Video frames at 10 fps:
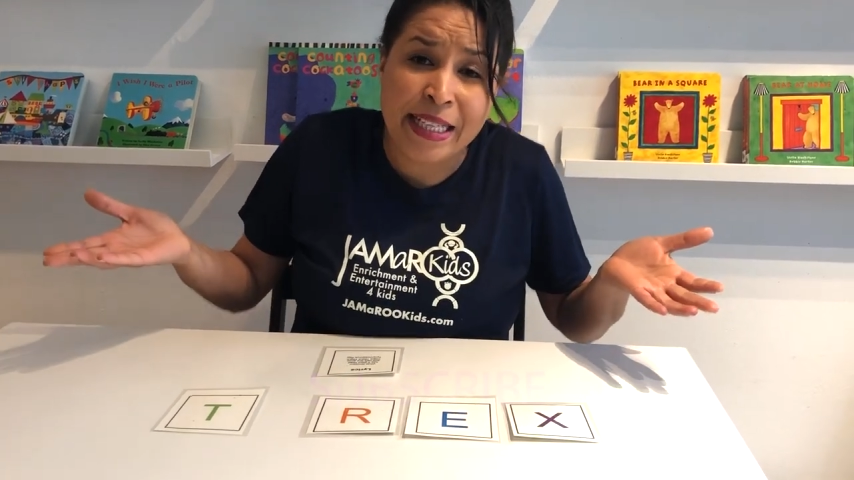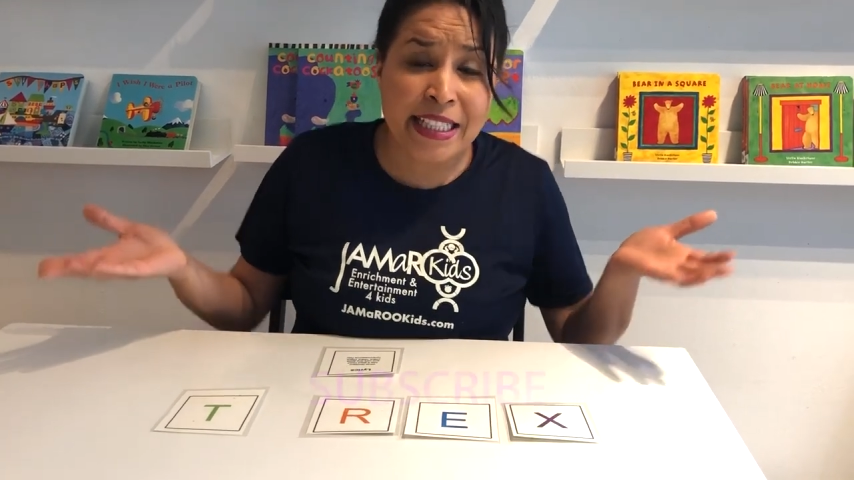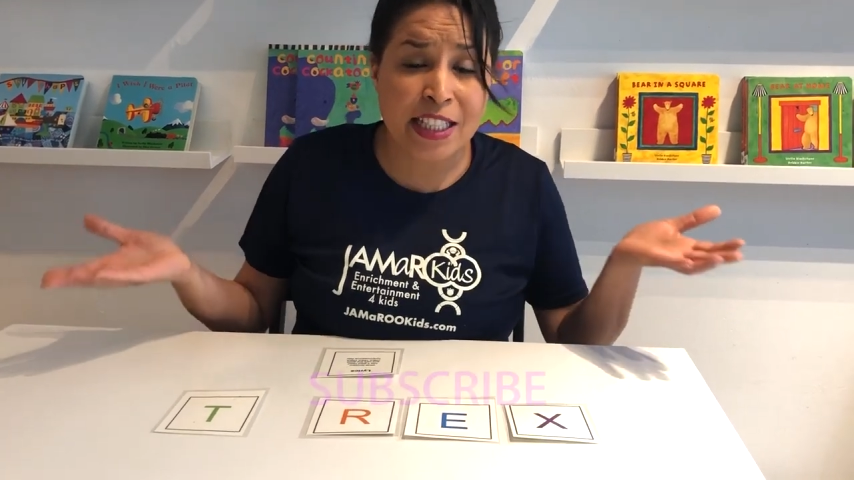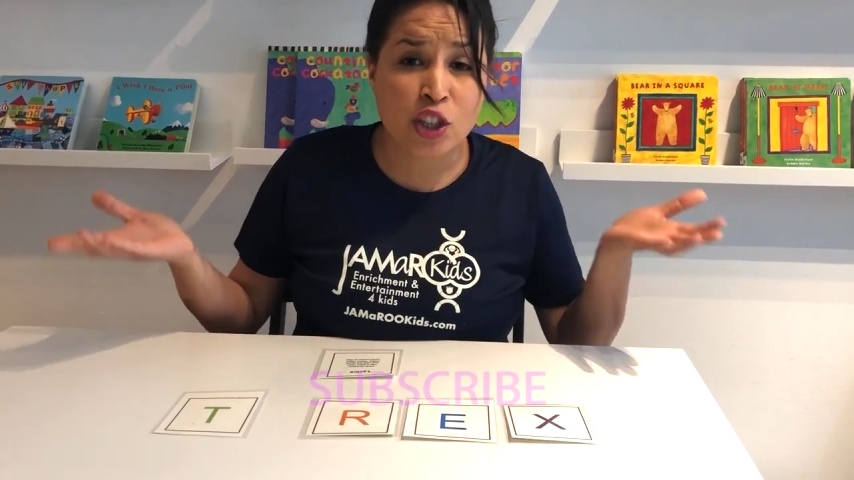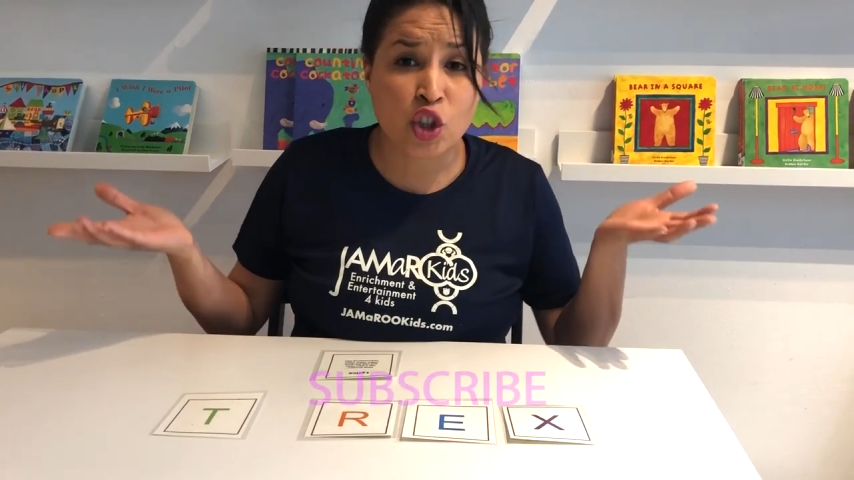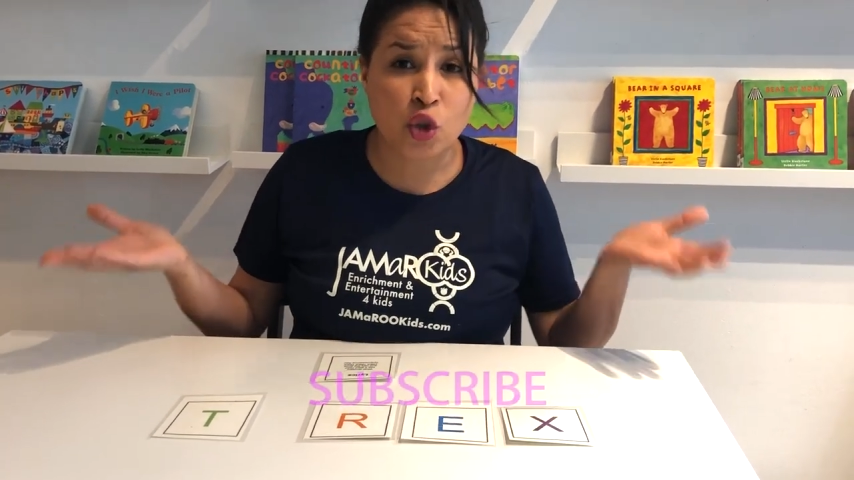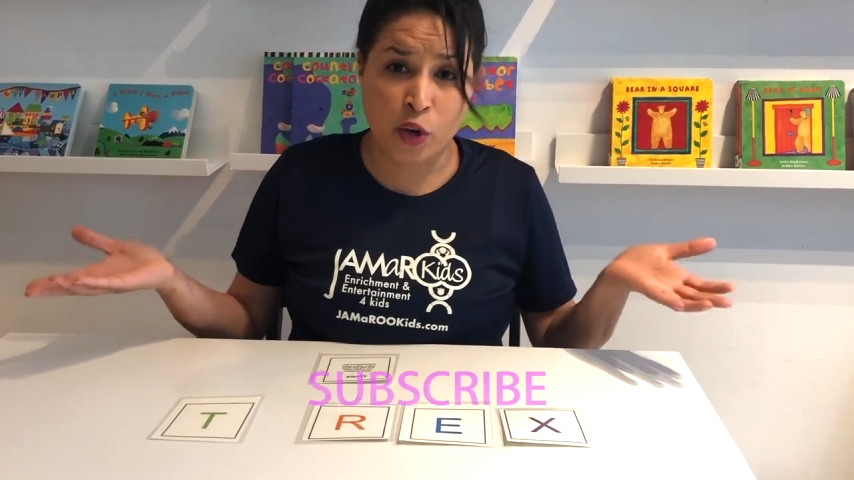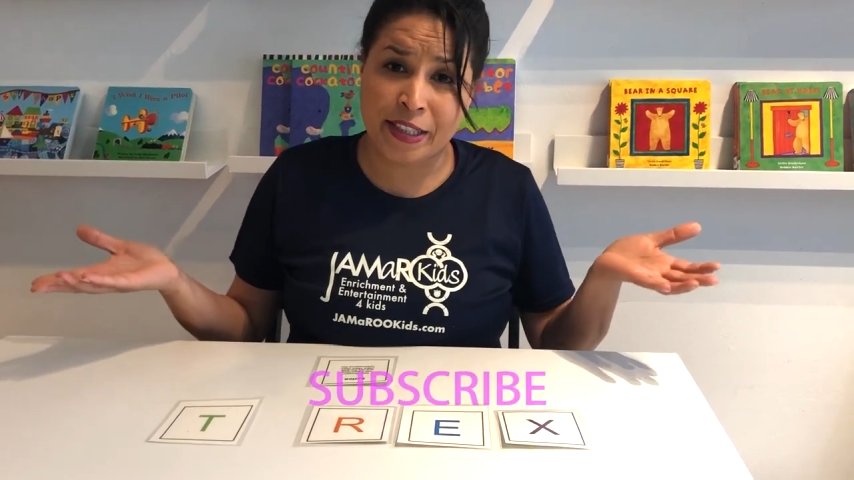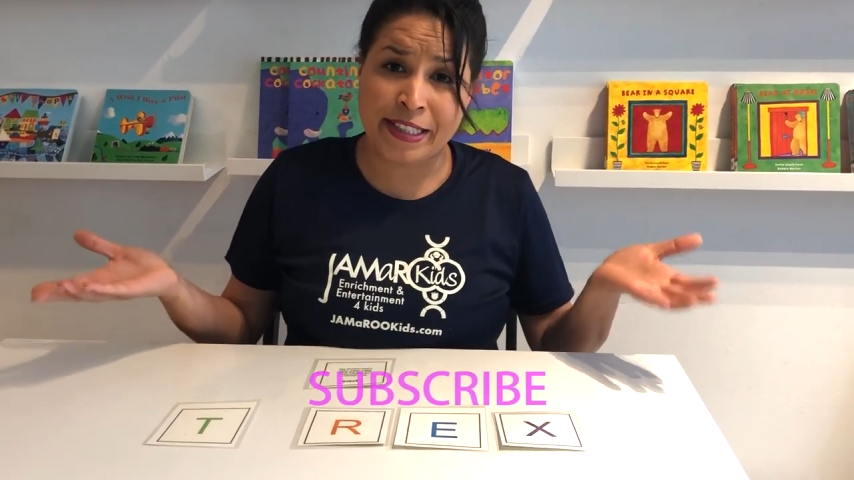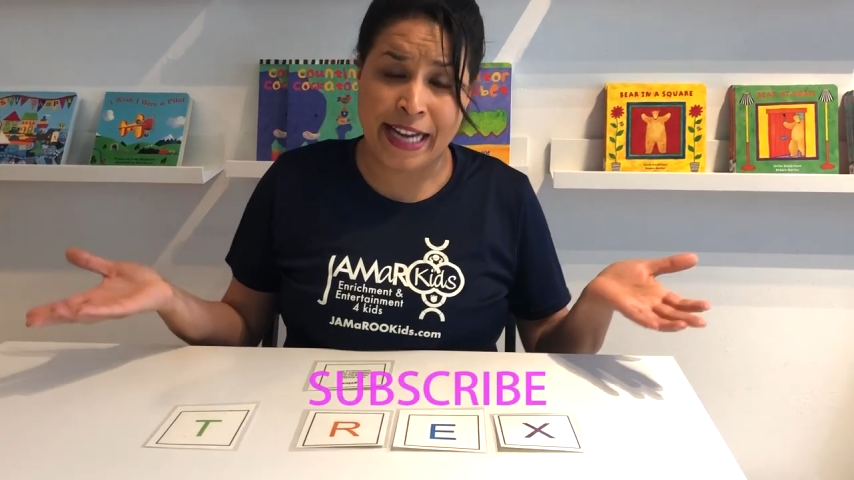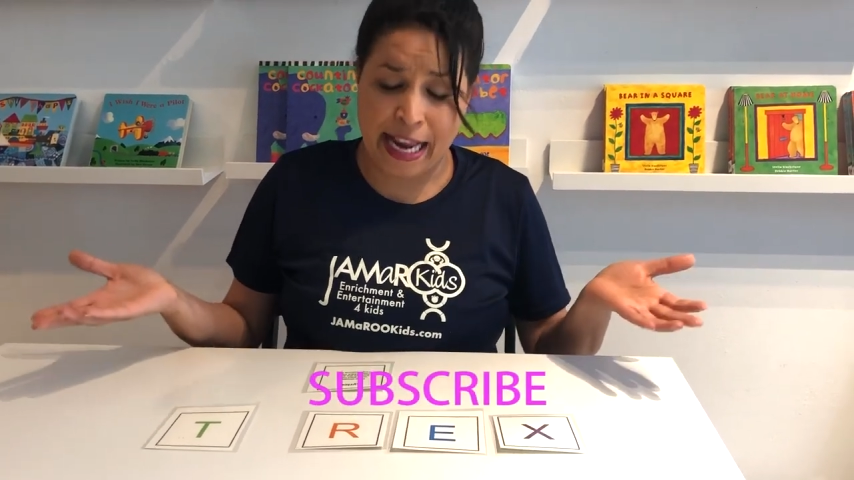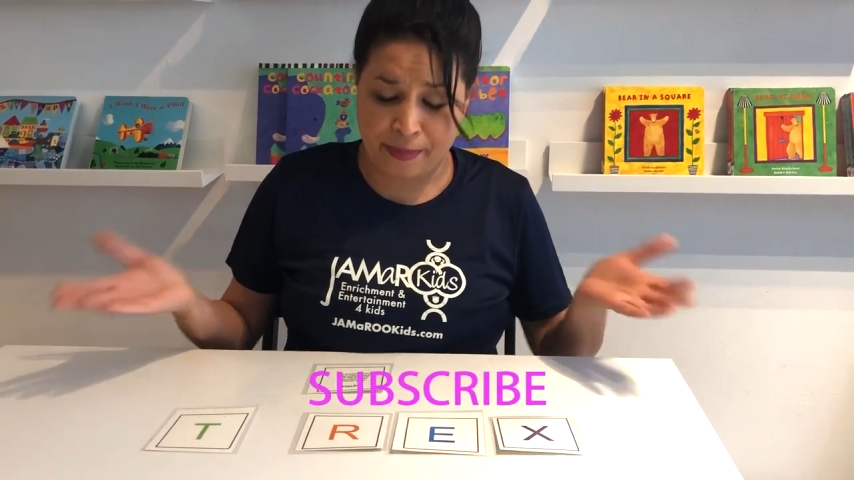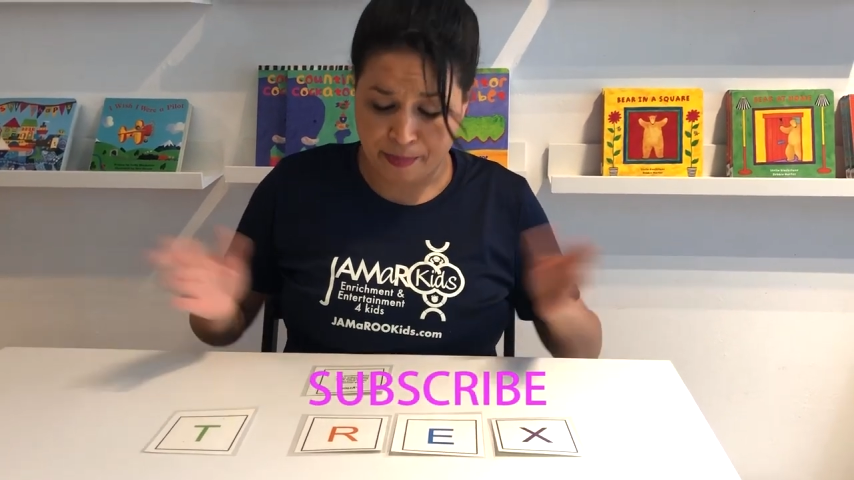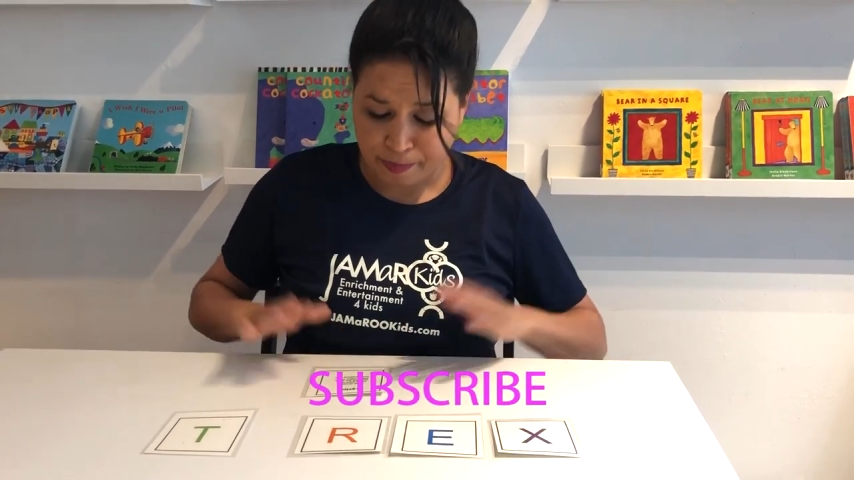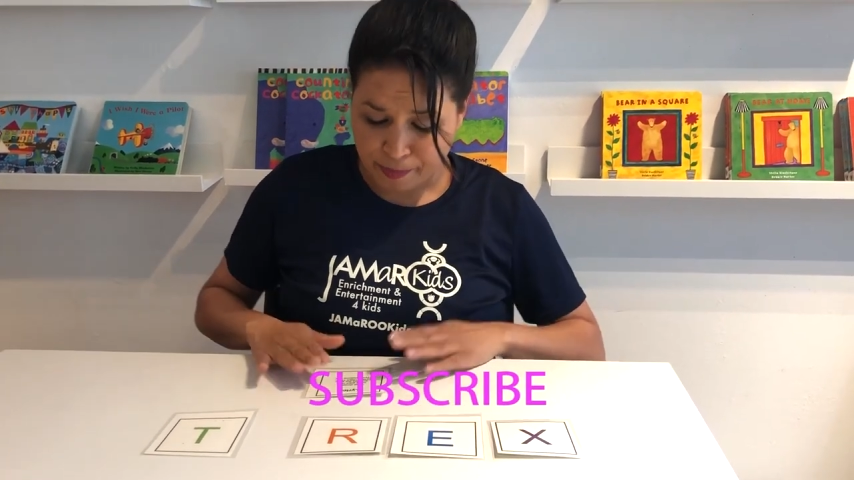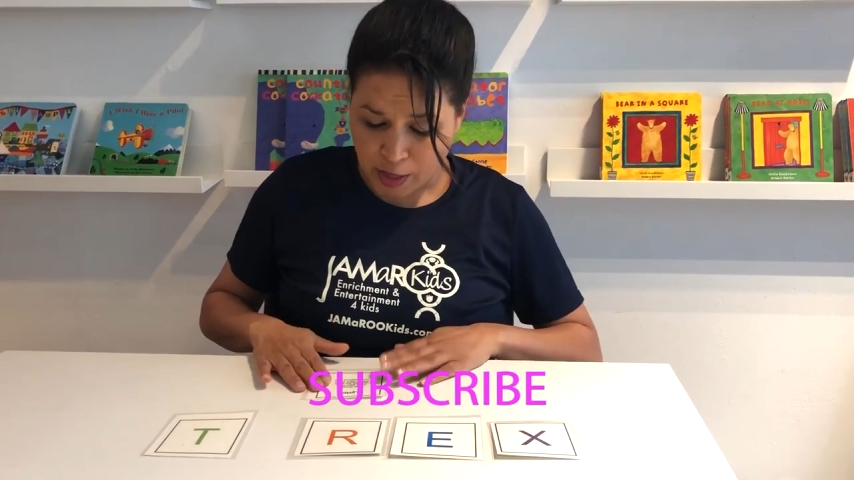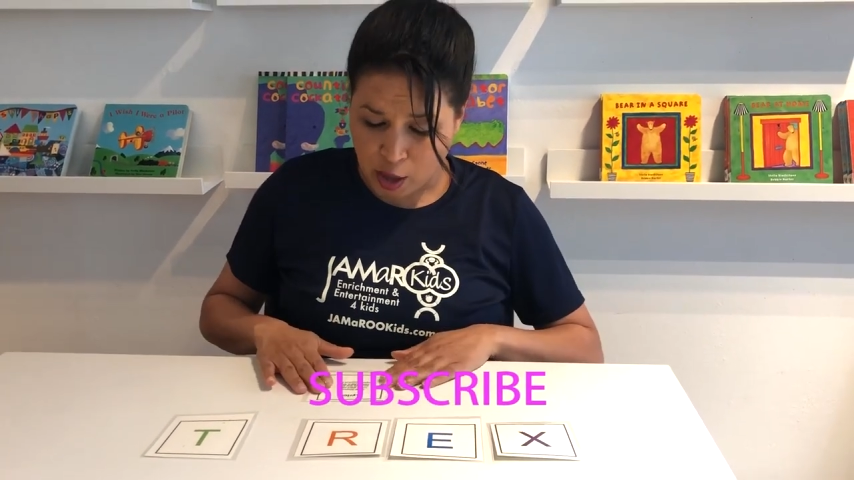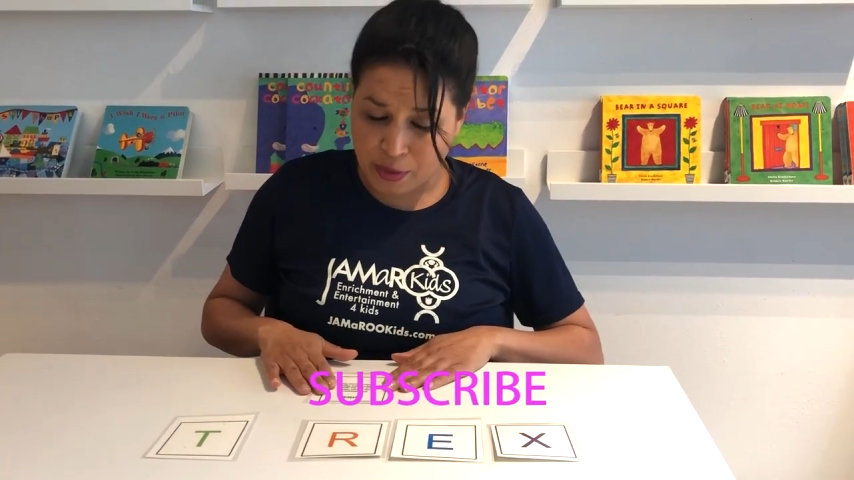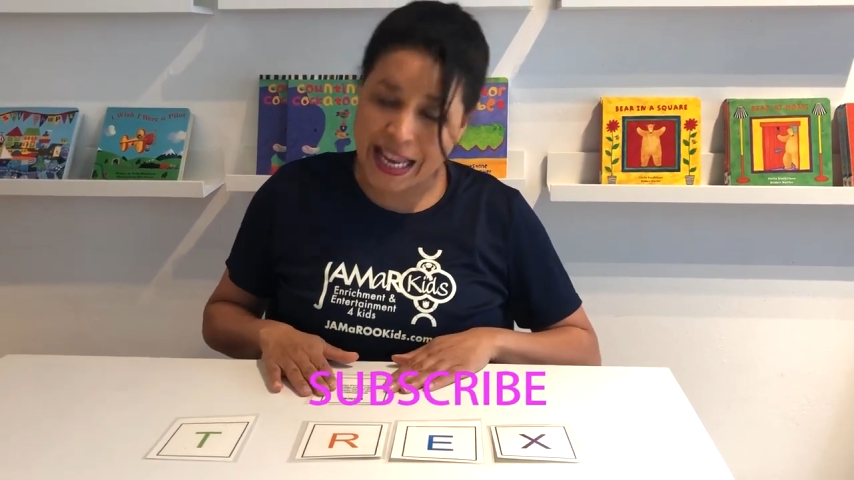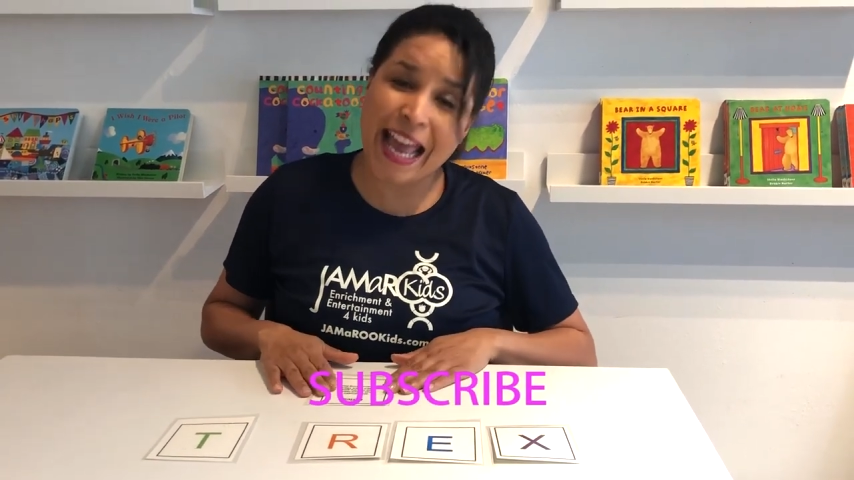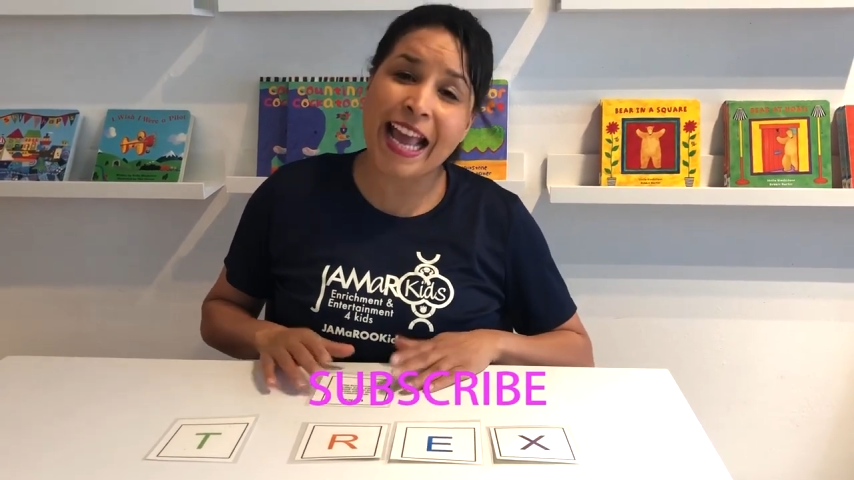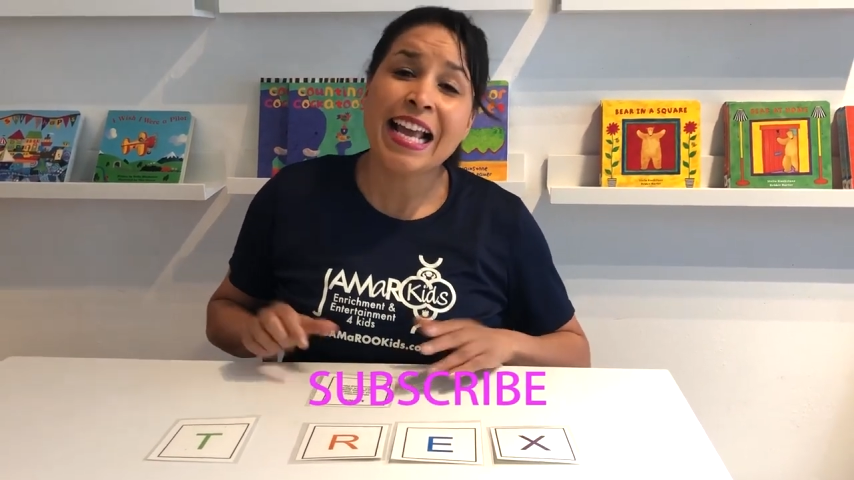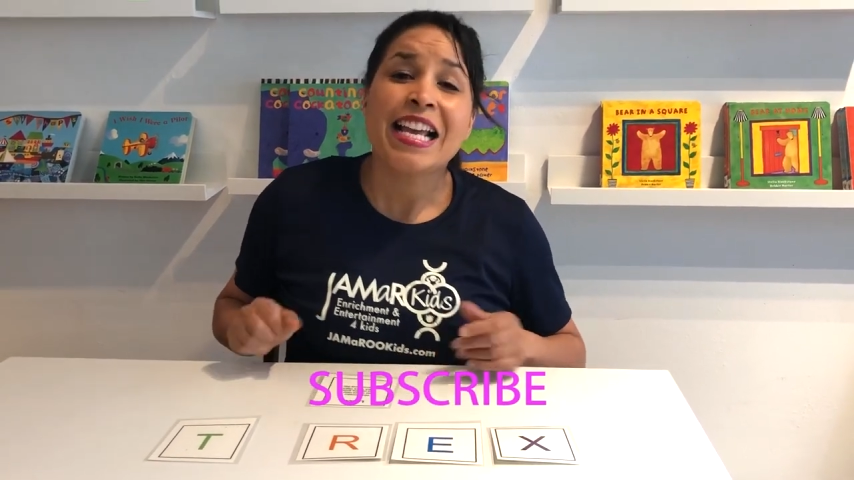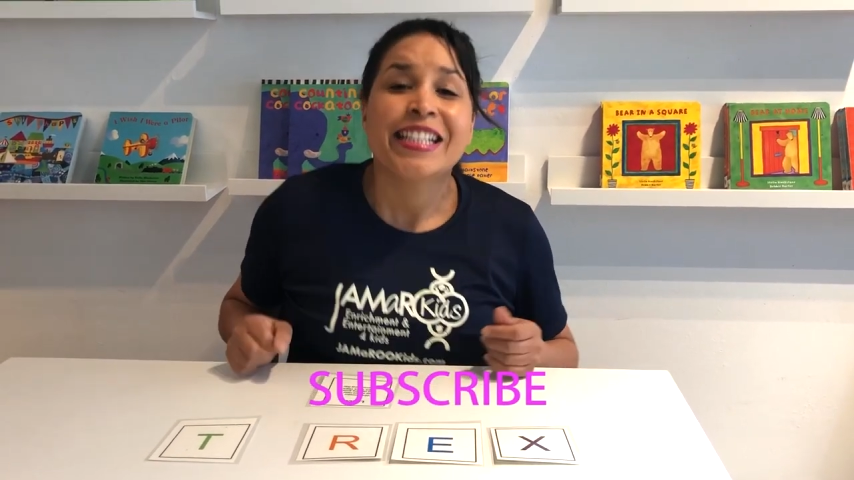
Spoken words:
It's his shortened name. Okay?